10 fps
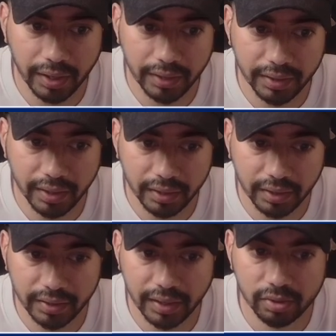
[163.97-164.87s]
and
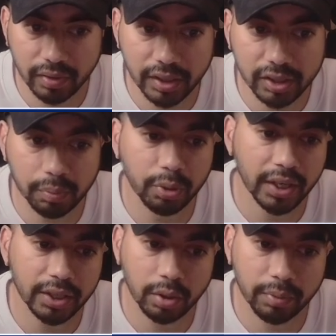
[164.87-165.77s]
that's why the GPU
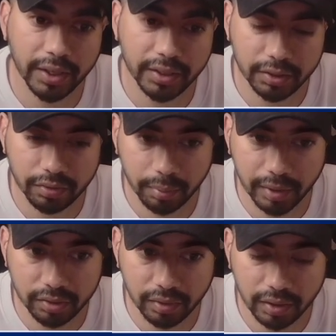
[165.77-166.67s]
tries to update this frame
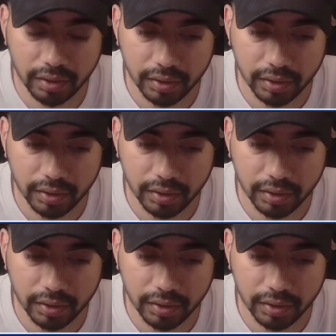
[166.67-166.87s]
as well.